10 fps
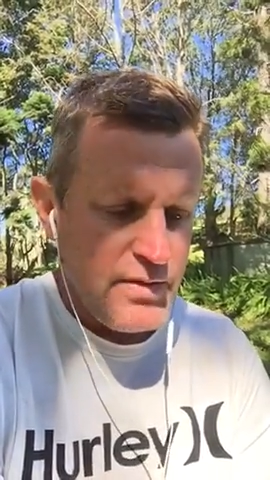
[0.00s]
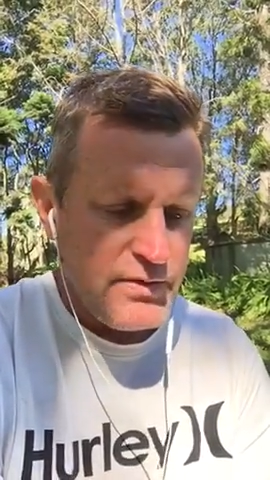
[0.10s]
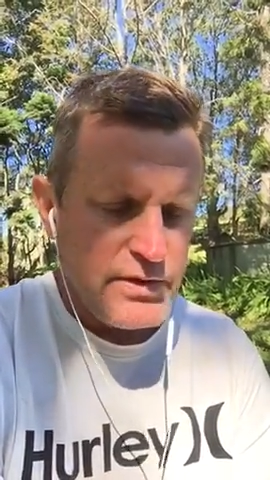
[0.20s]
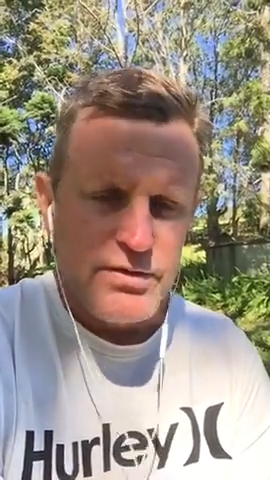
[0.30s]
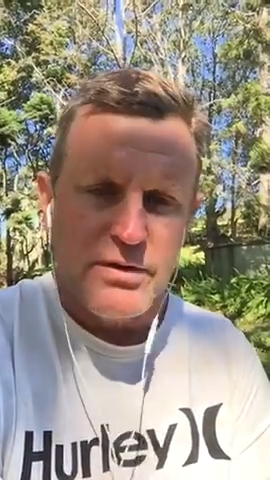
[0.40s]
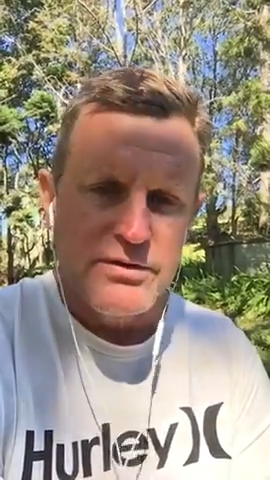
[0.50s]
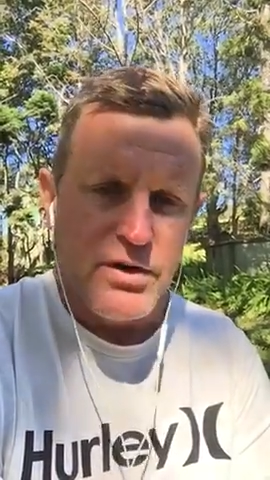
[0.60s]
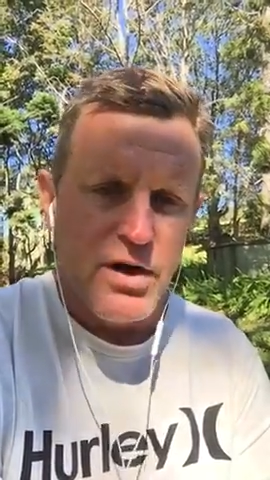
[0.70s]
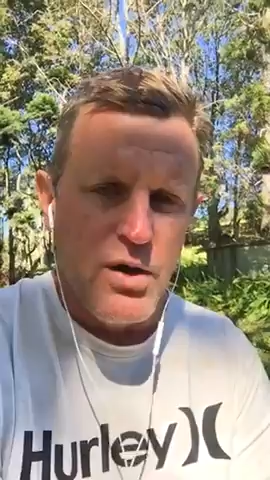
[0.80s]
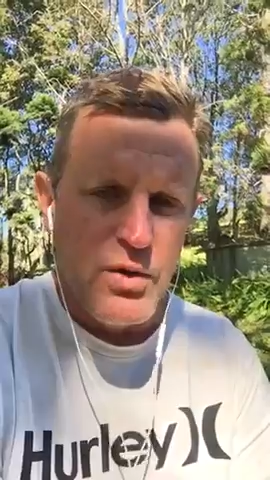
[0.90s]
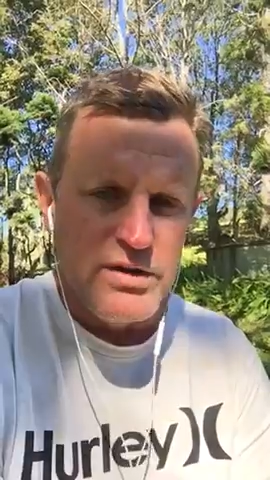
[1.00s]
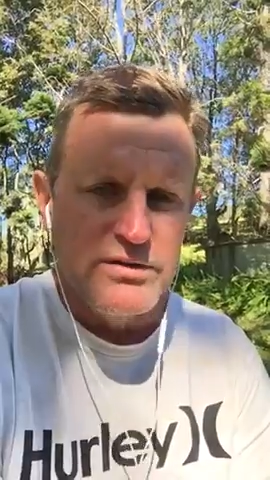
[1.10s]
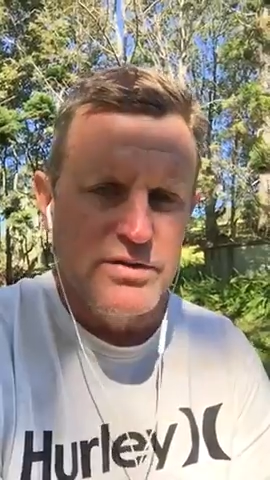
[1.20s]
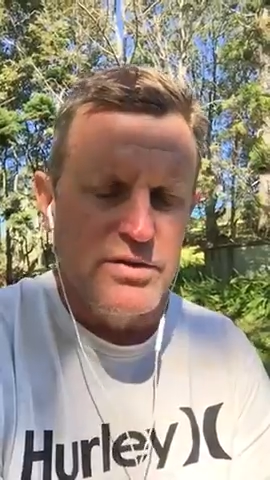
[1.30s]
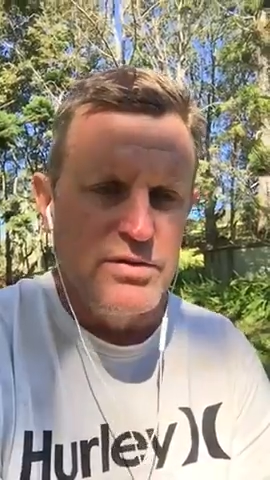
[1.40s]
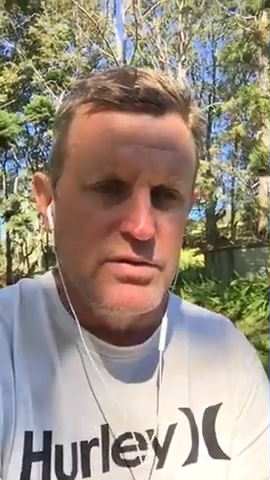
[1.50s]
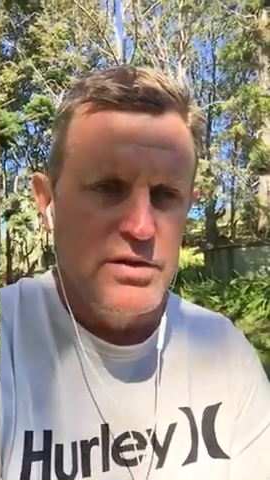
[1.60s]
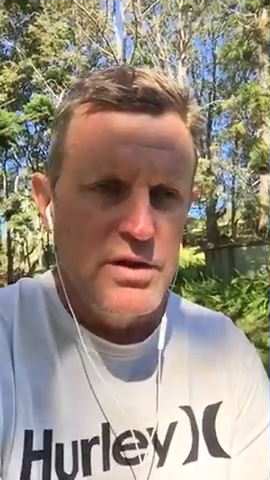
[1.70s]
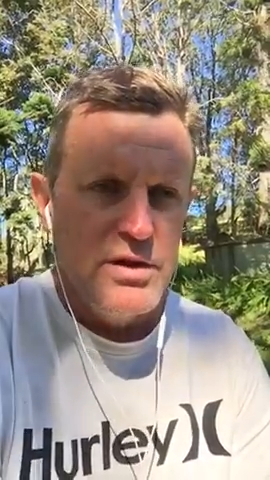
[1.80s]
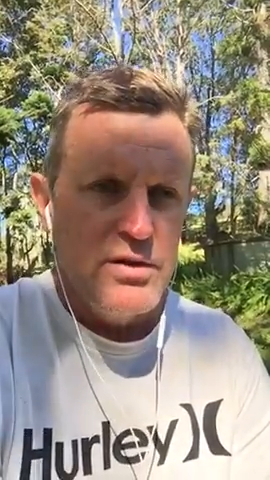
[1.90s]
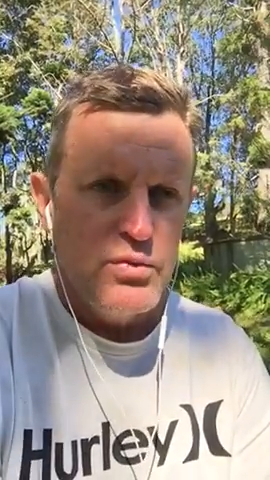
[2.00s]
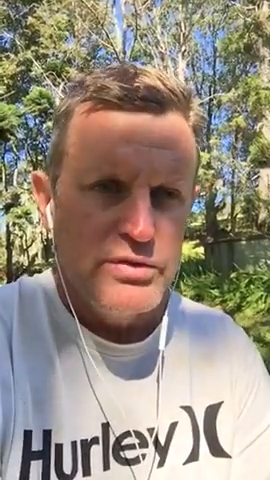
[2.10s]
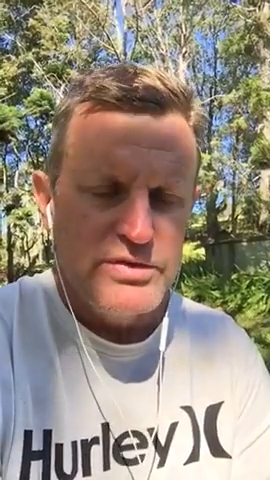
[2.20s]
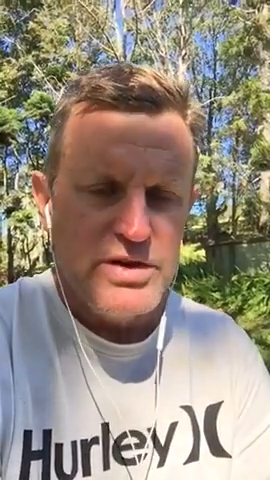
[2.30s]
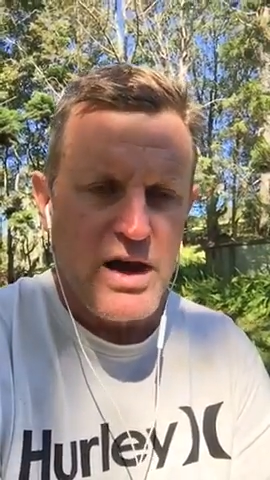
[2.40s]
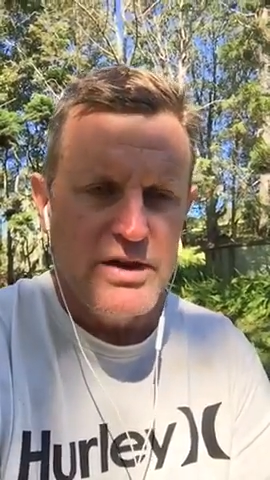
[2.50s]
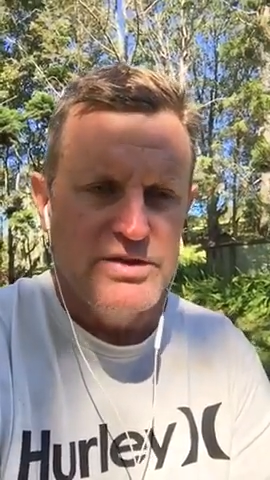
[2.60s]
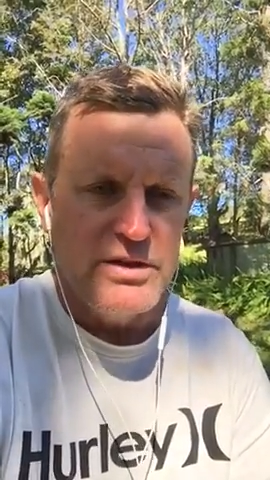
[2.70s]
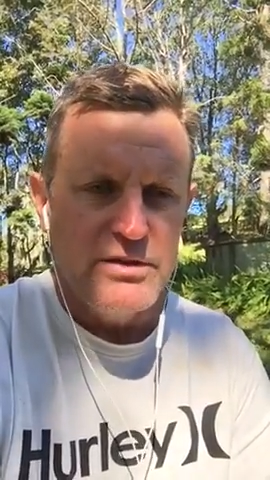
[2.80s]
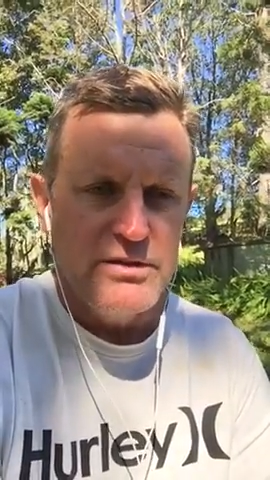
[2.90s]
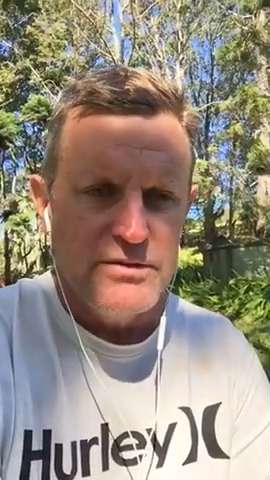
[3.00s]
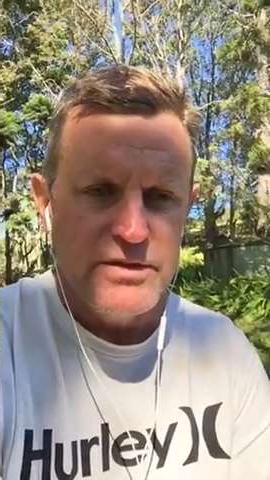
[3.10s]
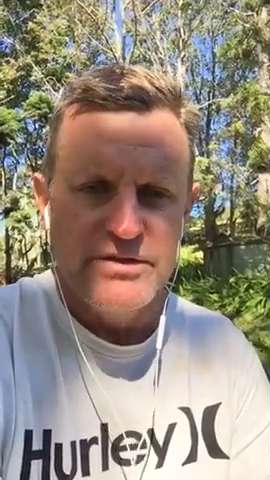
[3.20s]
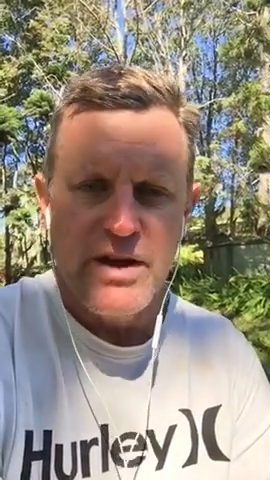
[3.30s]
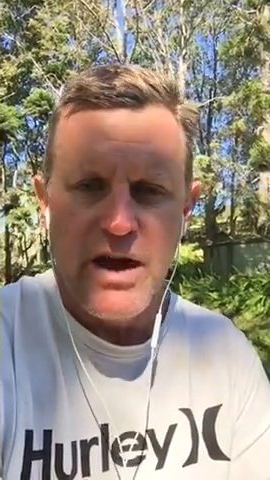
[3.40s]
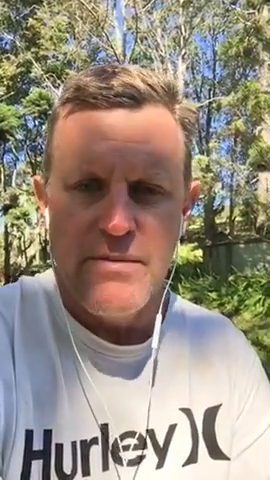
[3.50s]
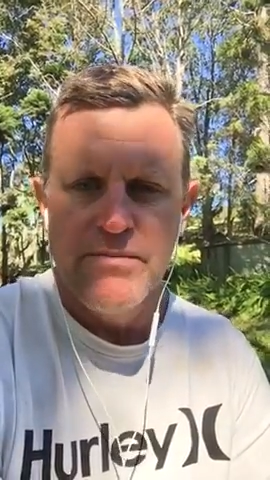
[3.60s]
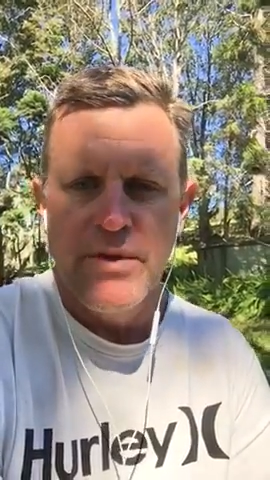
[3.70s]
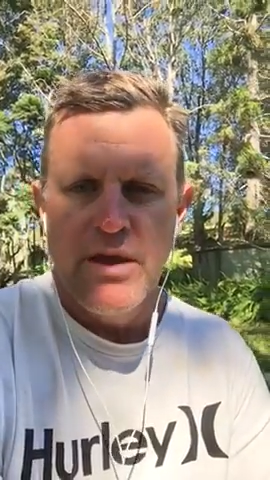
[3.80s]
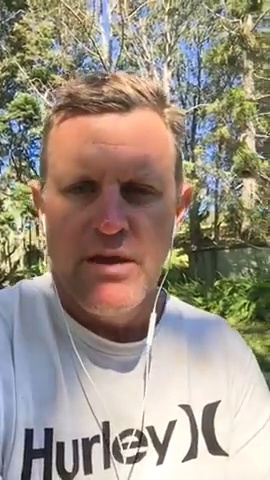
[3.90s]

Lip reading: the doctor I went to was charging the same